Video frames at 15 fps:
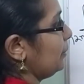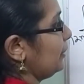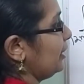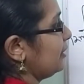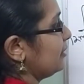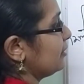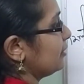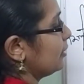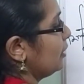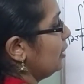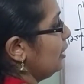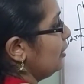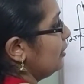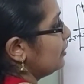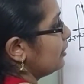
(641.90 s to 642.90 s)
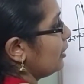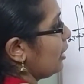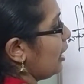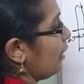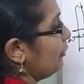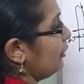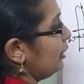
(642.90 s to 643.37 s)
minutes. So
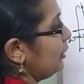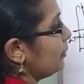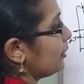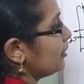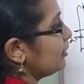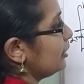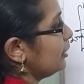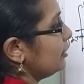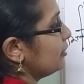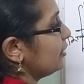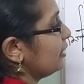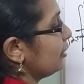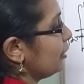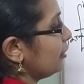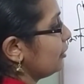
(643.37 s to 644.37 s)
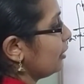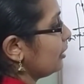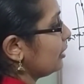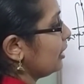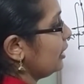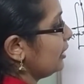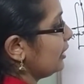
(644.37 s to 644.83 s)
how will you proceed using the
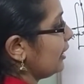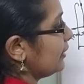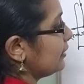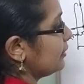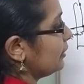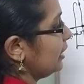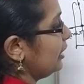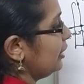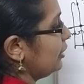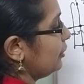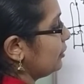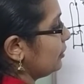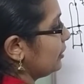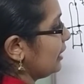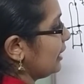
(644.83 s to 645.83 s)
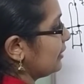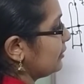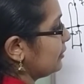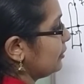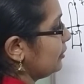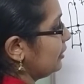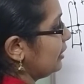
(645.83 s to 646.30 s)
shortcut? S1 into
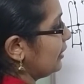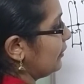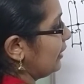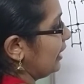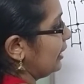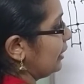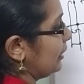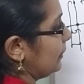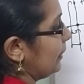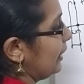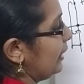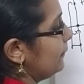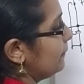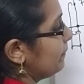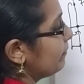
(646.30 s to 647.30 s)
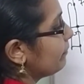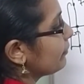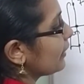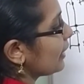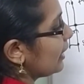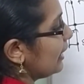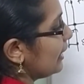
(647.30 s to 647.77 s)
S2 divided by
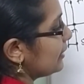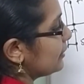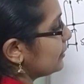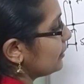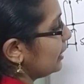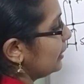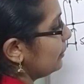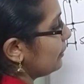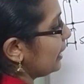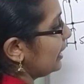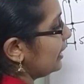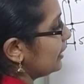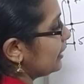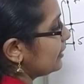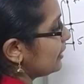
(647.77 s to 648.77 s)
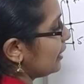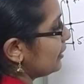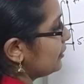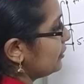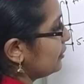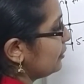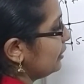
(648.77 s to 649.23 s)
S1 minus
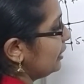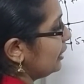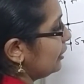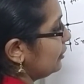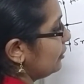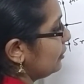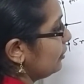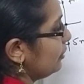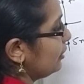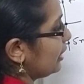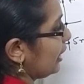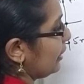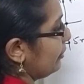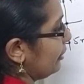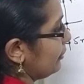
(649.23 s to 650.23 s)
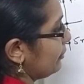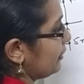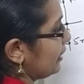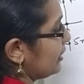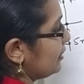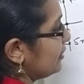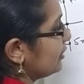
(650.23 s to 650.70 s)
S2 into time
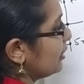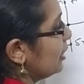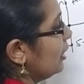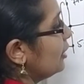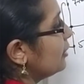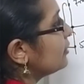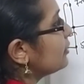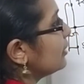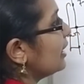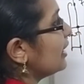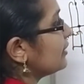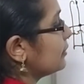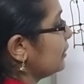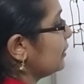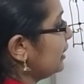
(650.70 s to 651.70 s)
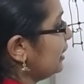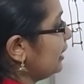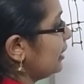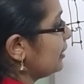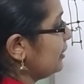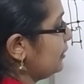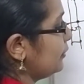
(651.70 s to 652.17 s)
difference. So S1
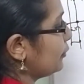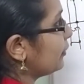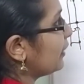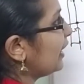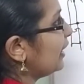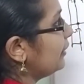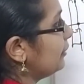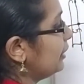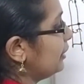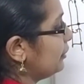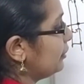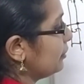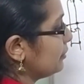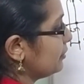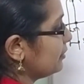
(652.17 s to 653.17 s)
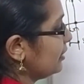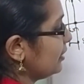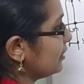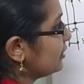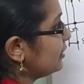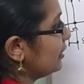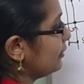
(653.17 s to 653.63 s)
here is 5 into
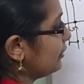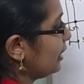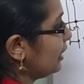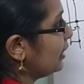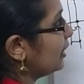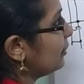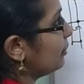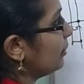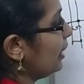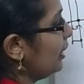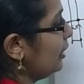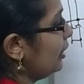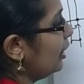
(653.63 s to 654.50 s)
6 divided by